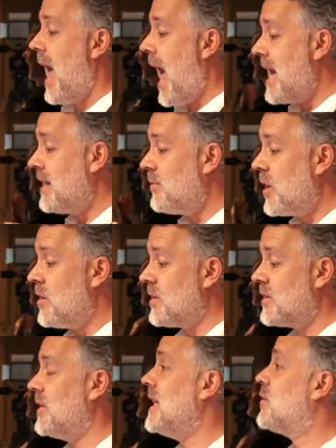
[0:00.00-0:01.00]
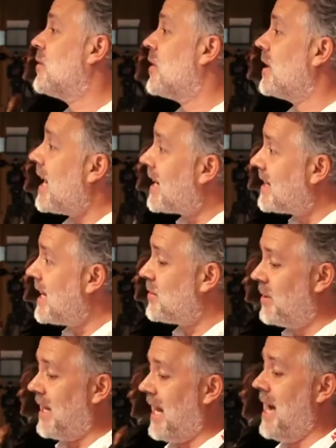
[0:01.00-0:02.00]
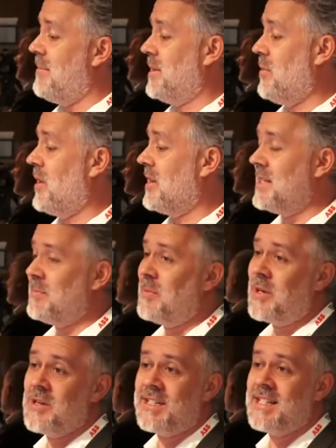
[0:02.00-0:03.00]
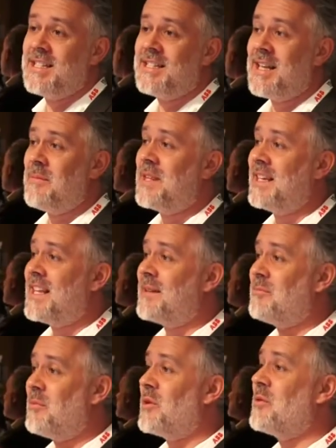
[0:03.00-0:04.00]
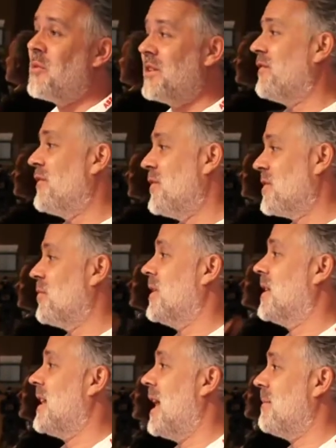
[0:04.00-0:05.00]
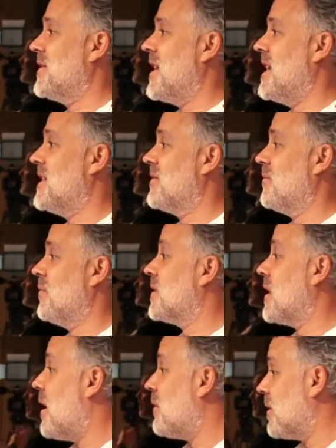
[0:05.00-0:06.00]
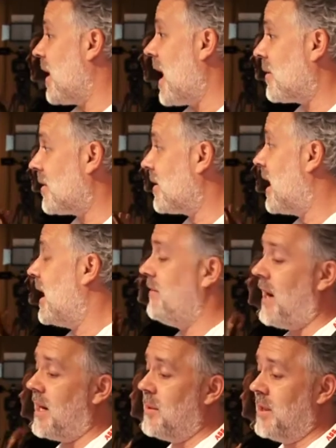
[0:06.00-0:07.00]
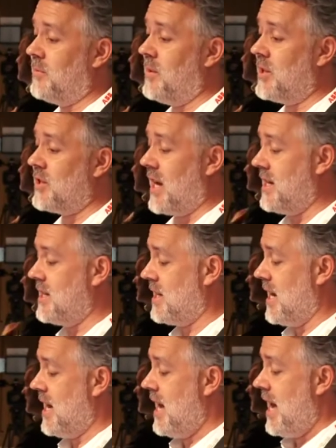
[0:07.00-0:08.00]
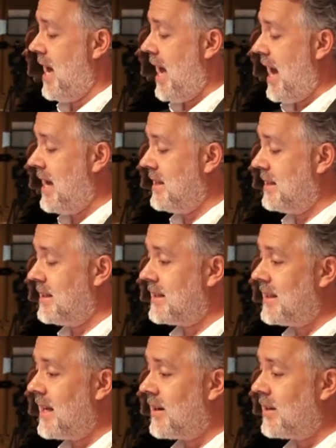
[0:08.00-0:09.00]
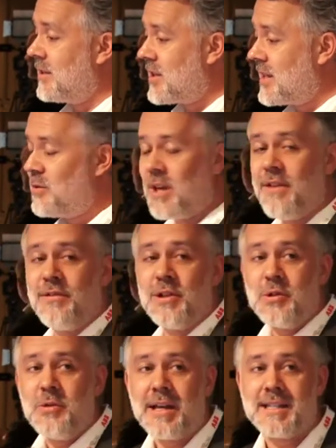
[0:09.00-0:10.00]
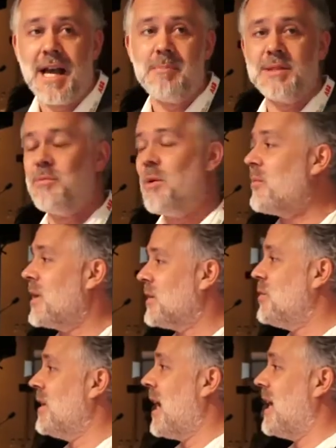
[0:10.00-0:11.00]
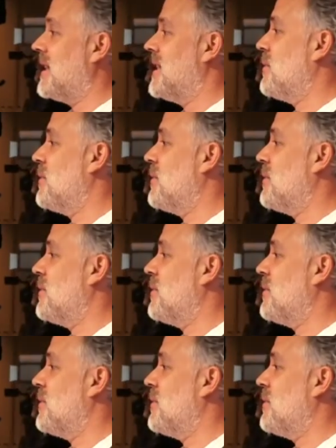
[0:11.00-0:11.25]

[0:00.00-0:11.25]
And we also need to connect that to climate models because this is something that more and more in the future with climate change, also our environment will change. And there, just to give you two examples, what we are doing at the